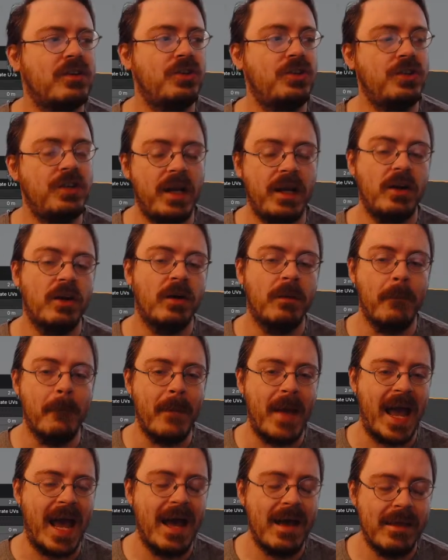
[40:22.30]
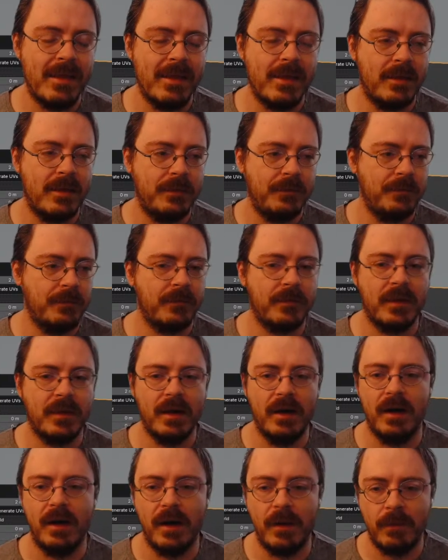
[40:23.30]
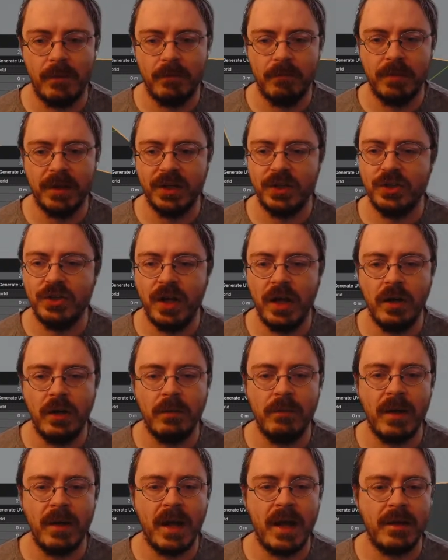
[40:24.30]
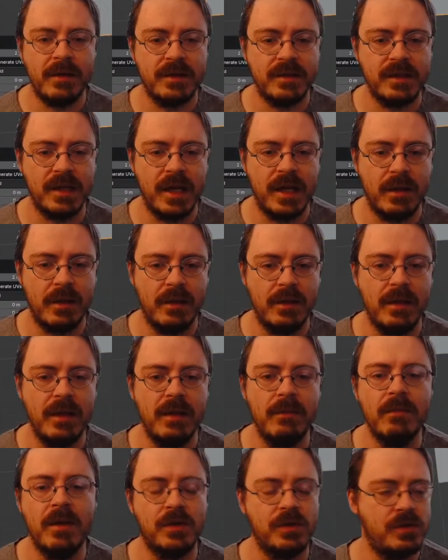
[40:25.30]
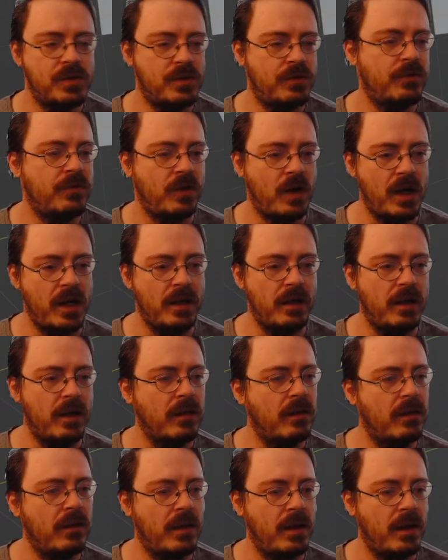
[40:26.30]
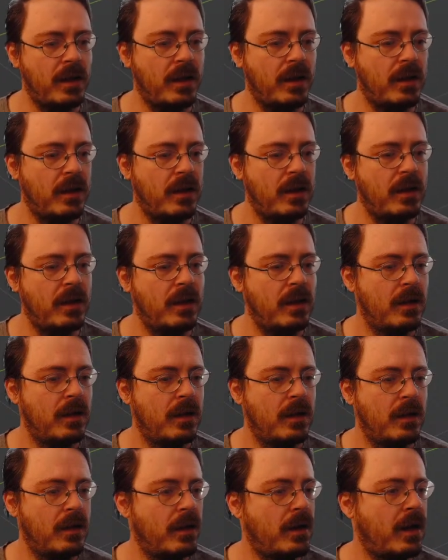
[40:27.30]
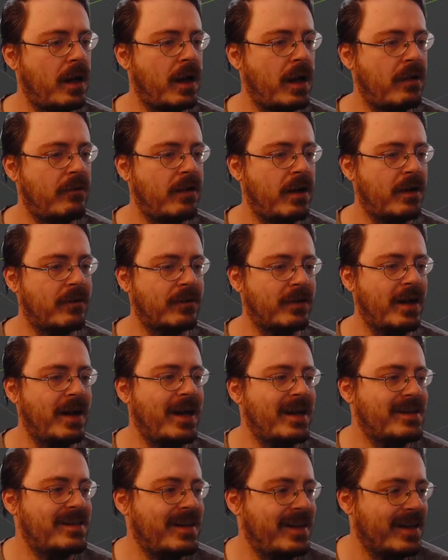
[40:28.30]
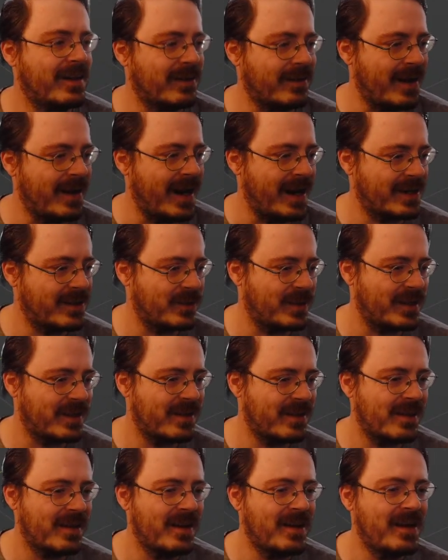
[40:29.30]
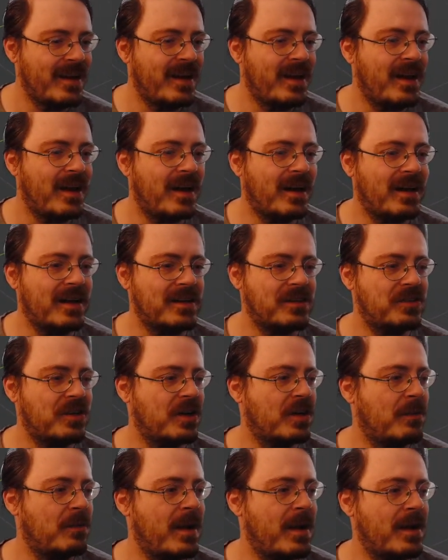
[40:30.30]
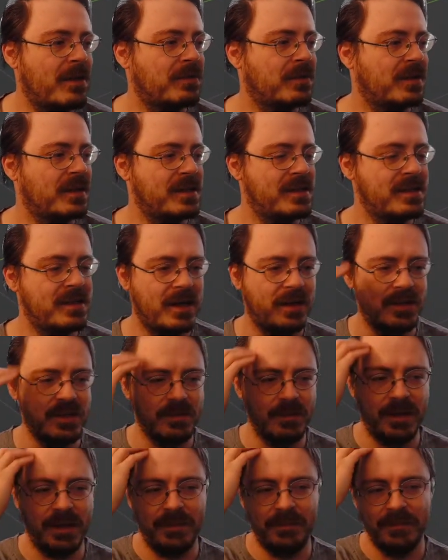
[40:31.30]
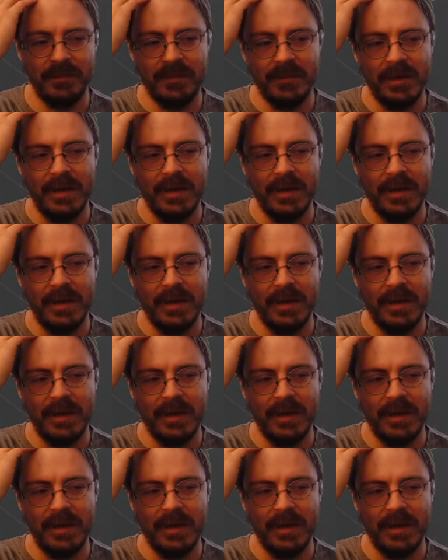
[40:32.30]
shader math. But shader math is like the most frightening thing I have ever had to interact with. Shader math really scares me.